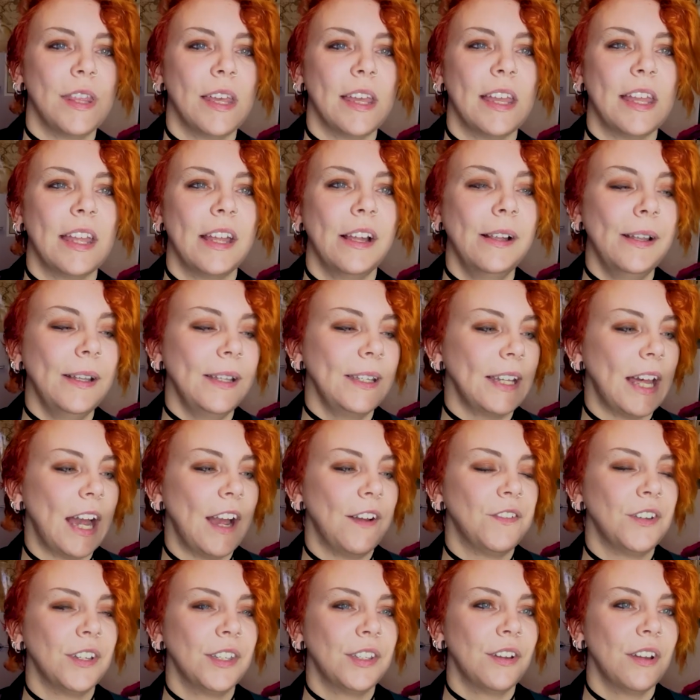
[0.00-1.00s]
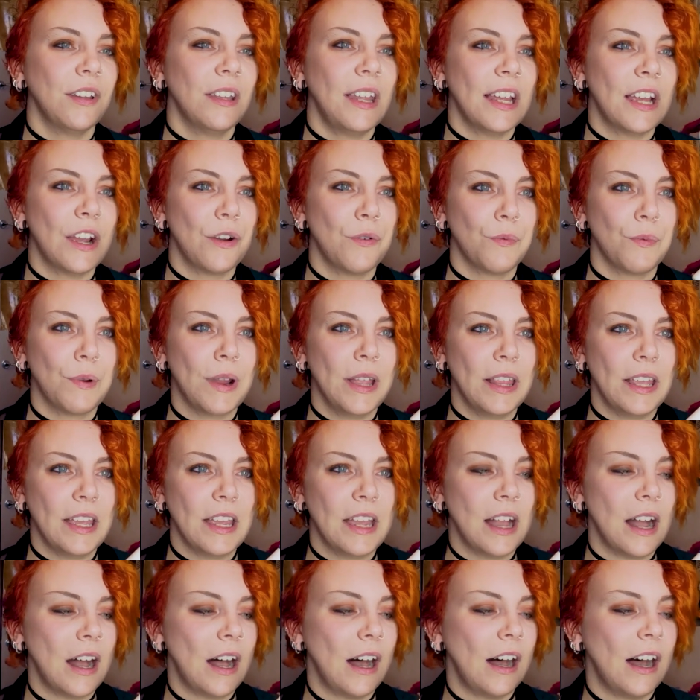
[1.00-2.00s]
For the hilts, I've just got like a
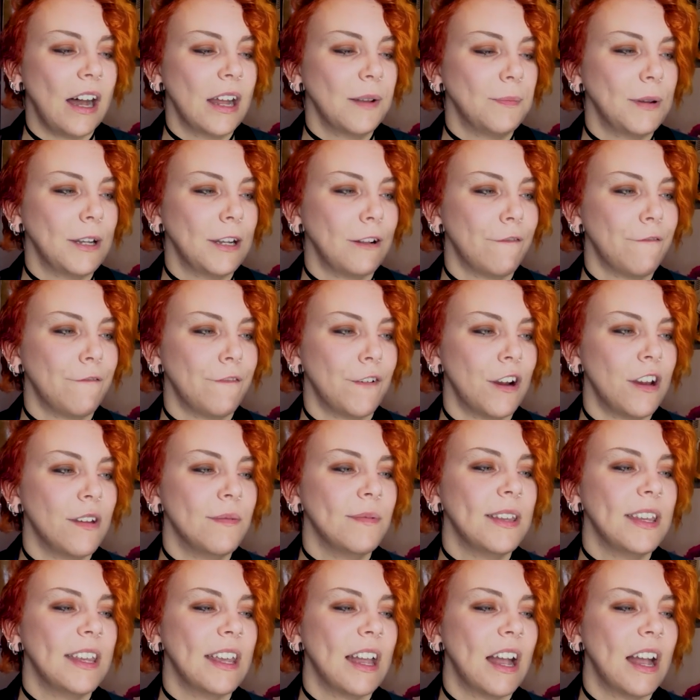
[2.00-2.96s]
really hard bit of foam